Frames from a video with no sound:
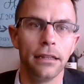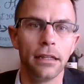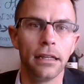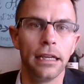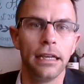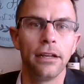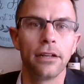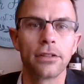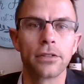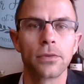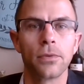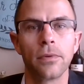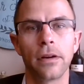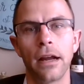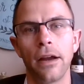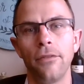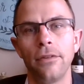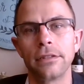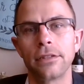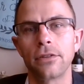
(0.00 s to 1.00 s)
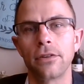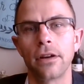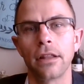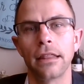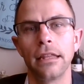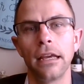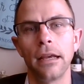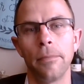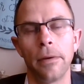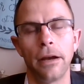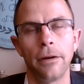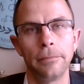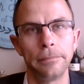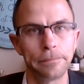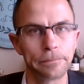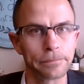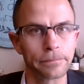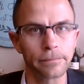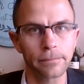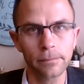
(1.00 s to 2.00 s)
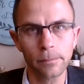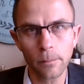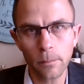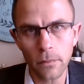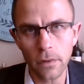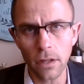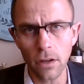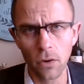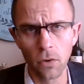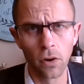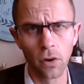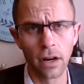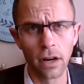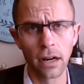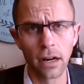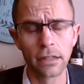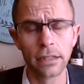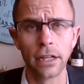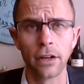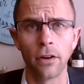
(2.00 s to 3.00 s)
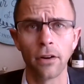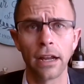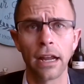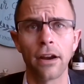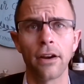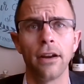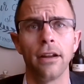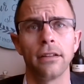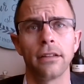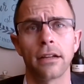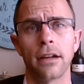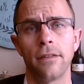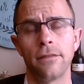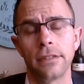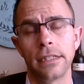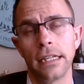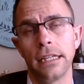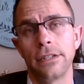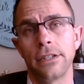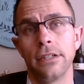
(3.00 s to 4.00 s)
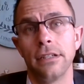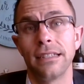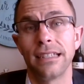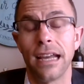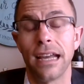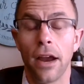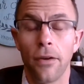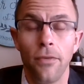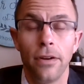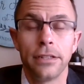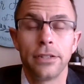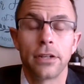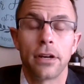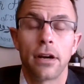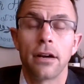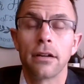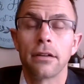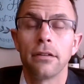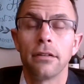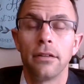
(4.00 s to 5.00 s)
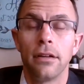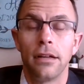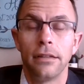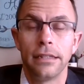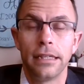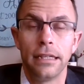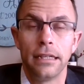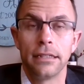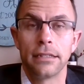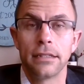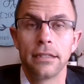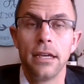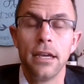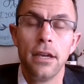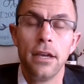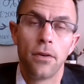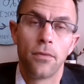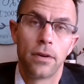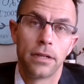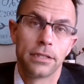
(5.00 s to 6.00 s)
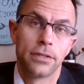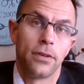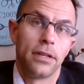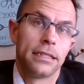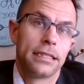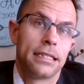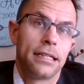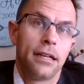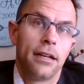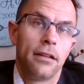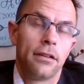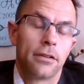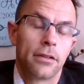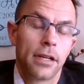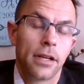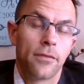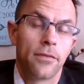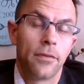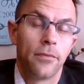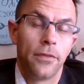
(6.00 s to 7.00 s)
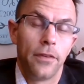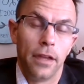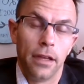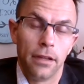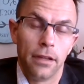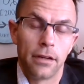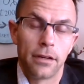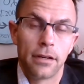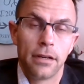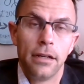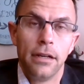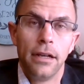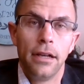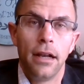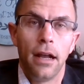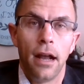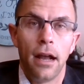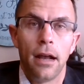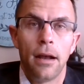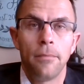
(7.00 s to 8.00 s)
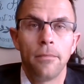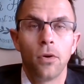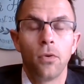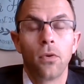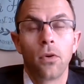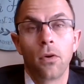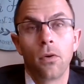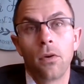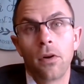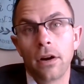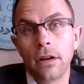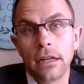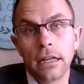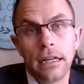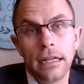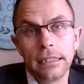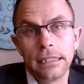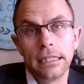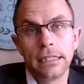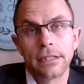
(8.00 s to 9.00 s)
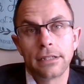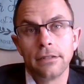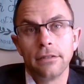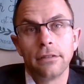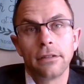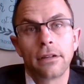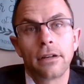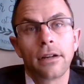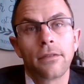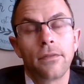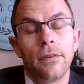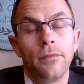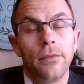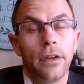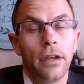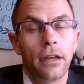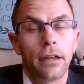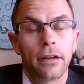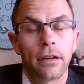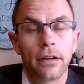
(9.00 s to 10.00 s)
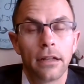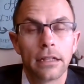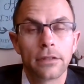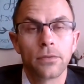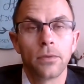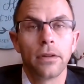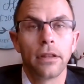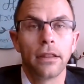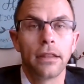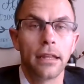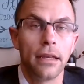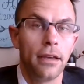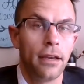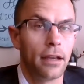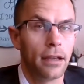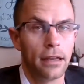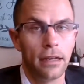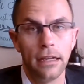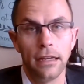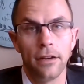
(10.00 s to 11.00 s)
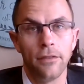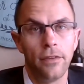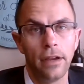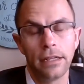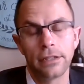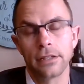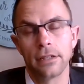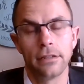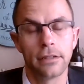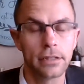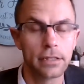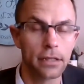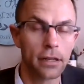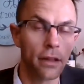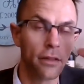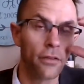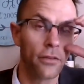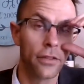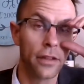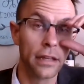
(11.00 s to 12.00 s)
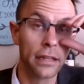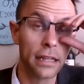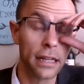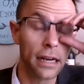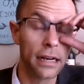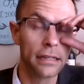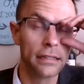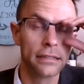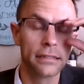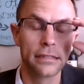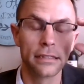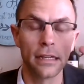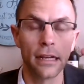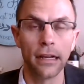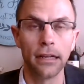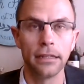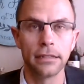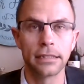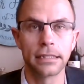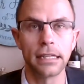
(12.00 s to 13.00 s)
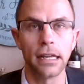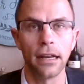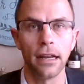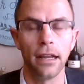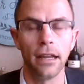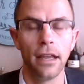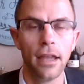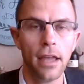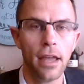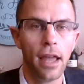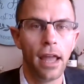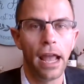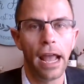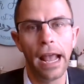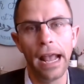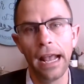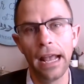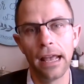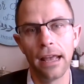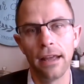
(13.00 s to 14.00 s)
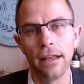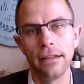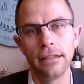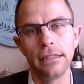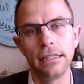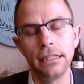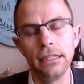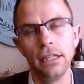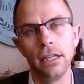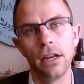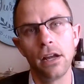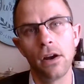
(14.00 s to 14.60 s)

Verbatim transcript: then here's what I would sort of think about, or, carry on the conversation is, I read your article on this, right? So I study learning from failure, or organizational learning from failure. That's one thing, and innovation is another thing that I study. And,